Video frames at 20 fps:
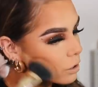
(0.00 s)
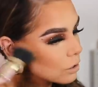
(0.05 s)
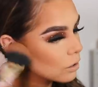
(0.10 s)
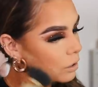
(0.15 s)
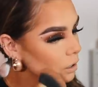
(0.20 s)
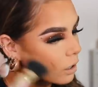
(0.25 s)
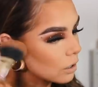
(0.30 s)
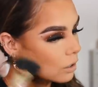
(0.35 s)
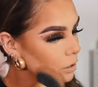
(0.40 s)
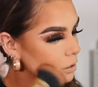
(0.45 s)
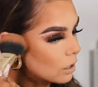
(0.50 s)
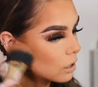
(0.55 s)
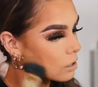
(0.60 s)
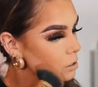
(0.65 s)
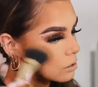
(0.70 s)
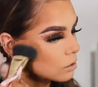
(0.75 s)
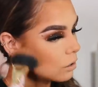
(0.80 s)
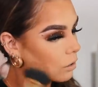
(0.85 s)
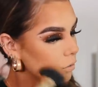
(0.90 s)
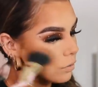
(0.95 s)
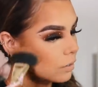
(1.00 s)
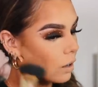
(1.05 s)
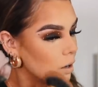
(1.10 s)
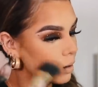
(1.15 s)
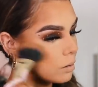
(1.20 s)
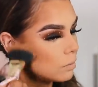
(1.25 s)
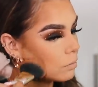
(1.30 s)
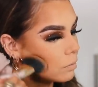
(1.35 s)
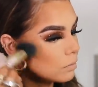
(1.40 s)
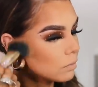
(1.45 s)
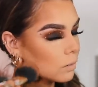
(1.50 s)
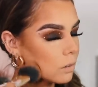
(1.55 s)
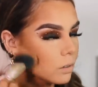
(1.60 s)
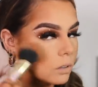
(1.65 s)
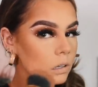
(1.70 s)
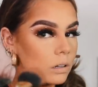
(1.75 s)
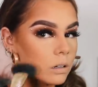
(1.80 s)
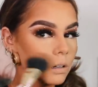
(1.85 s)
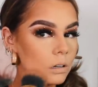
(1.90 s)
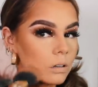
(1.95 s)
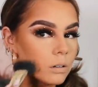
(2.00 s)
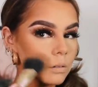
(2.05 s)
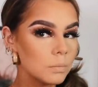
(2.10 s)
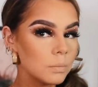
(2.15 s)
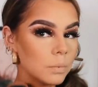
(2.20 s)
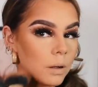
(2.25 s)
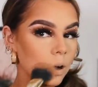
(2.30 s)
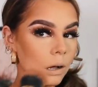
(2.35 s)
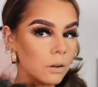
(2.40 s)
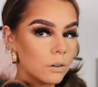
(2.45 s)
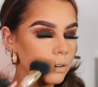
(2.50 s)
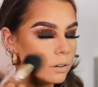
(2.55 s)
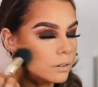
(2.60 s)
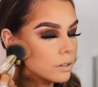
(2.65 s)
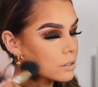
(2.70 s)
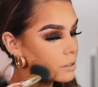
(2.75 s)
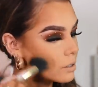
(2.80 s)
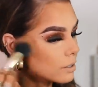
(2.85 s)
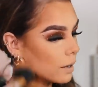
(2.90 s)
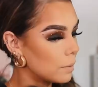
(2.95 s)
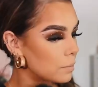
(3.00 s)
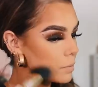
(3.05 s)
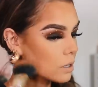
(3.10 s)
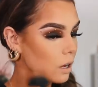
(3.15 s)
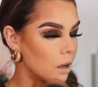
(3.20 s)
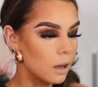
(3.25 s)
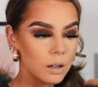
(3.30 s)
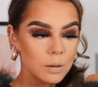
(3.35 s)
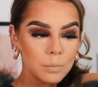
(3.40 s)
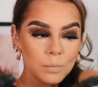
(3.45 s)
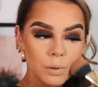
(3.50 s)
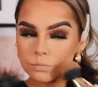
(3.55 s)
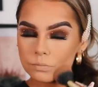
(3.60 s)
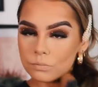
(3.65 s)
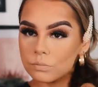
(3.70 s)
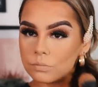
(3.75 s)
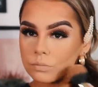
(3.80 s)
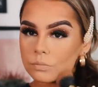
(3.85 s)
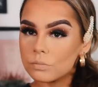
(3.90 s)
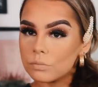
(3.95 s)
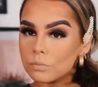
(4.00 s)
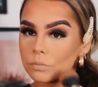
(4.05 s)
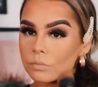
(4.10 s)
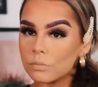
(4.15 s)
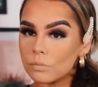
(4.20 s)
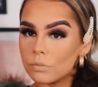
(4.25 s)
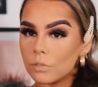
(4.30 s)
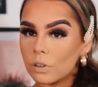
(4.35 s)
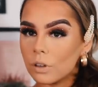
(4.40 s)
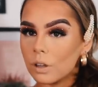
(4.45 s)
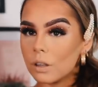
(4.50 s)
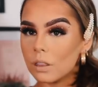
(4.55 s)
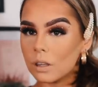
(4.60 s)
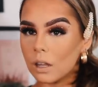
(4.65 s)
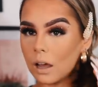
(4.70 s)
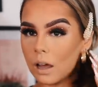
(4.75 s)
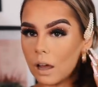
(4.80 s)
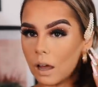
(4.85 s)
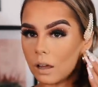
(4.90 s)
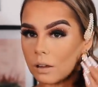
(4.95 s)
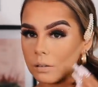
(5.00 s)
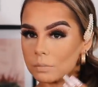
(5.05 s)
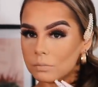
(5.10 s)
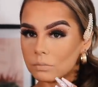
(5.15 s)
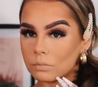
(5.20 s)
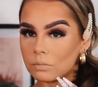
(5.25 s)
Just gonna kind of dust off that powder at the same time. Look at that.